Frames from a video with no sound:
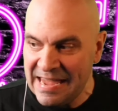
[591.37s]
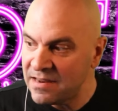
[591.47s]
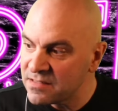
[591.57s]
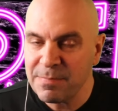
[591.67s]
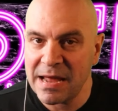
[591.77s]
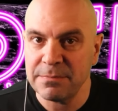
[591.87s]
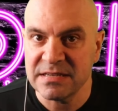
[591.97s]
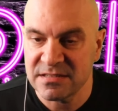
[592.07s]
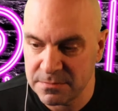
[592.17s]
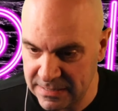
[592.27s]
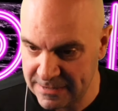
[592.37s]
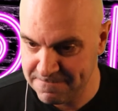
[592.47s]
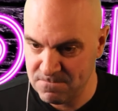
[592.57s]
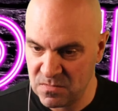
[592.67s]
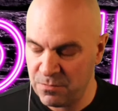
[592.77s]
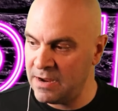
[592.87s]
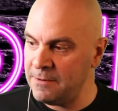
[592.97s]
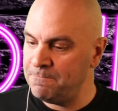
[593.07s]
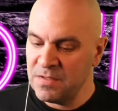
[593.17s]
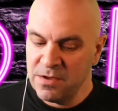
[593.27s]
and it's a bad place to be,
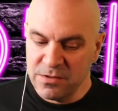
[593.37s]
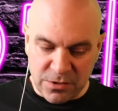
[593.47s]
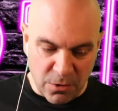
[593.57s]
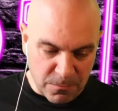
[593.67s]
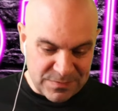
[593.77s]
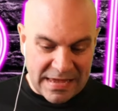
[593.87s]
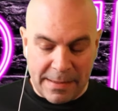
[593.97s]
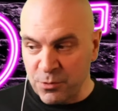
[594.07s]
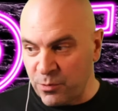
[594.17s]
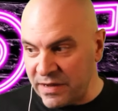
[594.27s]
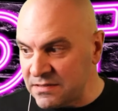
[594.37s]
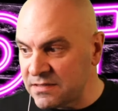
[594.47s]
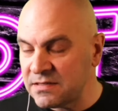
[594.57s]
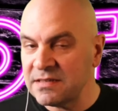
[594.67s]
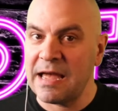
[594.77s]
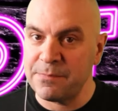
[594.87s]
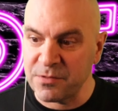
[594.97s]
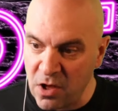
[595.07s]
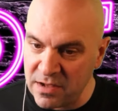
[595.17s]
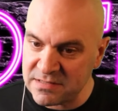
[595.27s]
right? So cap the wins, cap
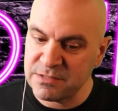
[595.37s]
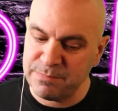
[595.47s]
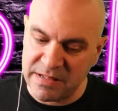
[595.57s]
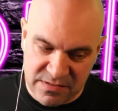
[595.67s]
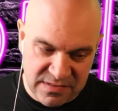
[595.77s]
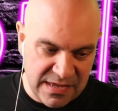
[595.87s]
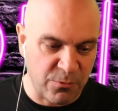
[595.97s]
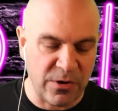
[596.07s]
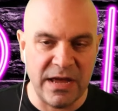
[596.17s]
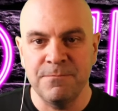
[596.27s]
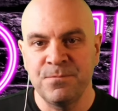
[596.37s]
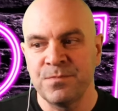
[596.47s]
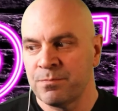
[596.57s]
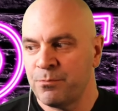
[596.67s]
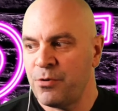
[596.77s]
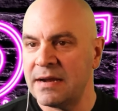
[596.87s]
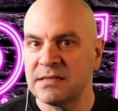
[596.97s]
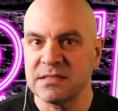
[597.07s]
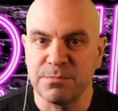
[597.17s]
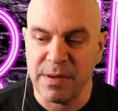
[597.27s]
the losses, play the same way.
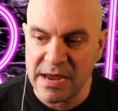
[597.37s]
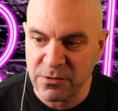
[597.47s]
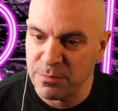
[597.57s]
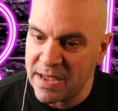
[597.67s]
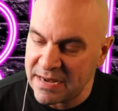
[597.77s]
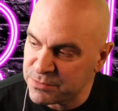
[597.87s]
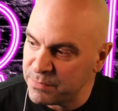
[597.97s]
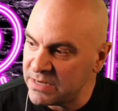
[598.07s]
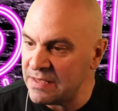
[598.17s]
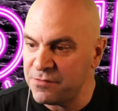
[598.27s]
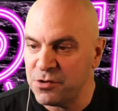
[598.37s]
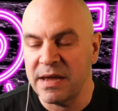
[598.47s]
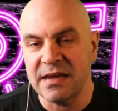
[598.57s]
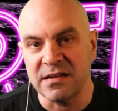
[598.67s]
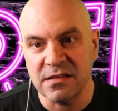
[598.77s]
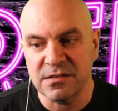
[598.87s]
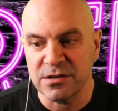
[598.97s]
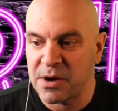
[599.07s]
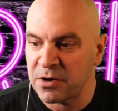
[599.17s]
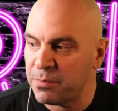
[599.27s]
Practice bankroll management. If you make a
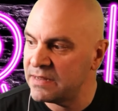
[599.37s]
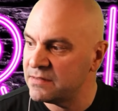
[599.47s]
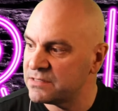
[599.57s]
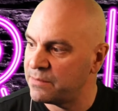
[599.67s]
decent amount of money, it's